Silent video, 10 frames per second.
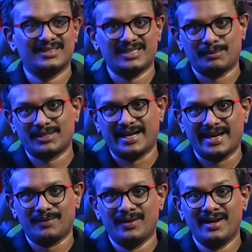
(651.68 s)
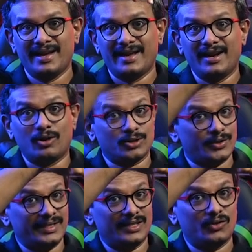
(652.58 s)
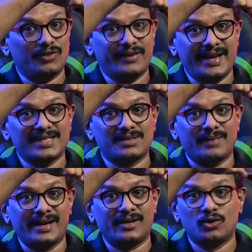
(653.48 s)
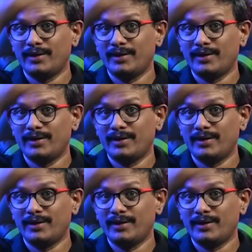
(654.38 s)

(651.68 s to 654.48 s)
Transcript: subscribe, and also hit the notification bell to